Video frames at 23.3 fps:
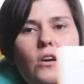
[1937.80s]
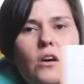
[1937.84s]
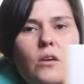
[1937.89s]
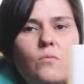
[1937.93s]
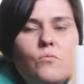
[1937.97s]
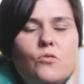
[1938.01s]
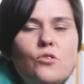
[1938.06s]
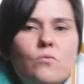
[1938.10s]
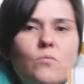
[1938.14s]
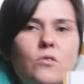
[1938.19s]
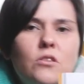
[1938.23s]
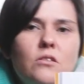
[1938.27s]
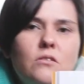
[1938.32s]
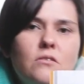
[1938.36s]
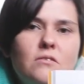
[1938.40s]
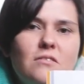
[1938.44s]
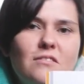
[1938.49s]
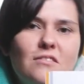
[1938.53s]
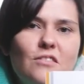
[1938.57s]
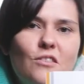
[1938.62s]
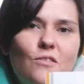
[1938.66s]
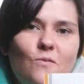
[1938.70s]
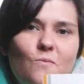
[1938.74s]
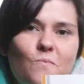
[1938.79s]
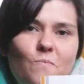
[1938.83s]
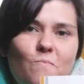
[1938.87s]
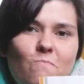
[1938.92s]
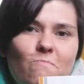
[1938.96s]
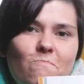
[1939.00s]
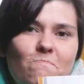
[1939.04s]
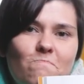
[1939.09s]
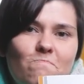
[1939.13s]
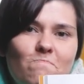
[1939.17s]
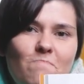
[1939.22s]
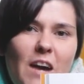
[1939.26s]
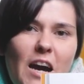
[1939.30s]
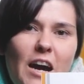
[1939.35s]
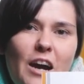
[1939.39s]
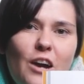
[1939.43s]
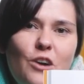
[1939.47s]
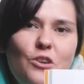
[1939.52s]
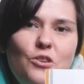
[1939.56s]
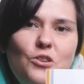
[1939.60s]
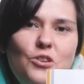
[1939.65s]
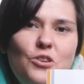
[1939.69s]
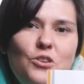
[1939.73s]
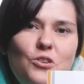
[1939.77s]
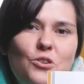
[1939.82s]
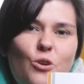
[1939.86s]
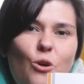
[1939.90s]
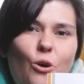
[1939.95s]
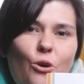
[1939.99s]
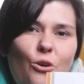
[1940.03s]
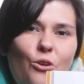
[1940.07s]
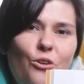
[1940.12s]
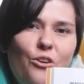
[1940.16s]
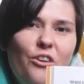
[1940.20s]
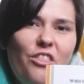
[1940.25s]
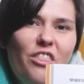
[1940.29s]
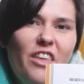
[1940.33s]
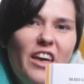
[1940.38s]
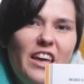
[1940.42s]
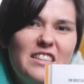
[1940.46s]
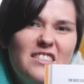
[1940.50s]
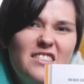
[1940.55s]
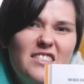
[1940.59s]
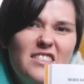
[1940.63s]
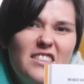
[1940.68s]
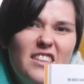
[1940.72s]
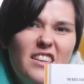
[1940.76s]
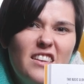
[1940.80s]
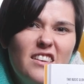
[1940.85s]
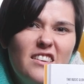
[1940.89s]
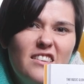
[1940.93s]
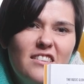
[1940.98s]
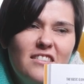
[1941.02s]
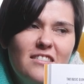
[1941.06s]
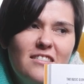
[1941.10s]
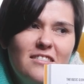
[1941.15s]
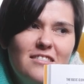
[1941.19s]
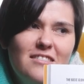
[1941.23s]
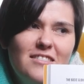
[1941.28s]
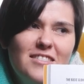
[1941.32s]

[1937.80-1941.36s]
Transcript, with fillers: I'm German, so how do you call that thing